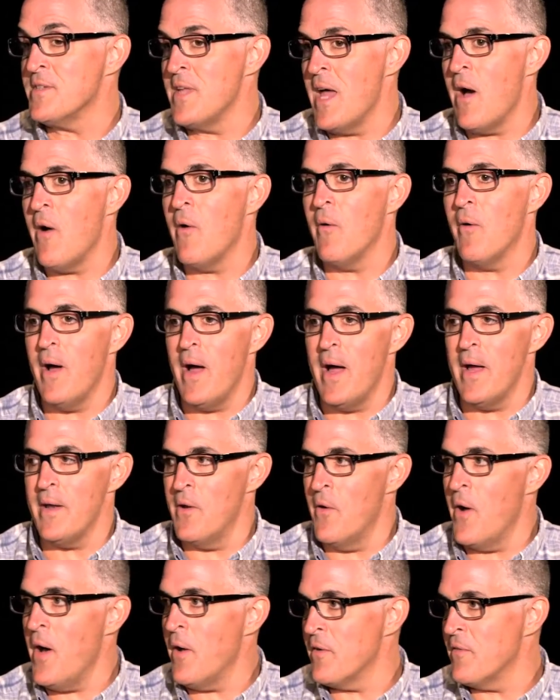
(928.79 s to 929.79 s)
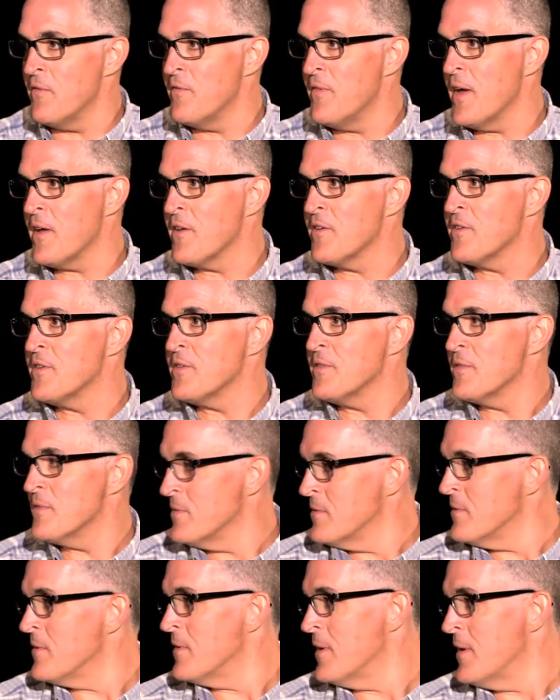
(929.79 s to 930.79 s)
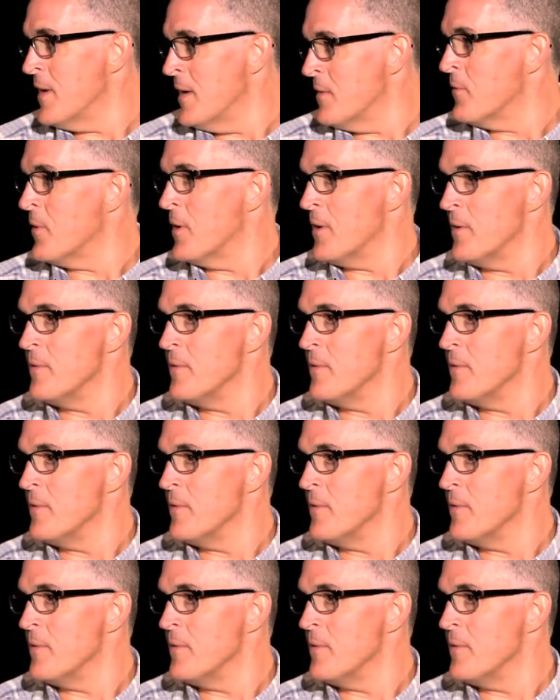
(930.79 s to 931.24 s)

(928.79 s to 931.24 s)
Now I know how it affects the end run.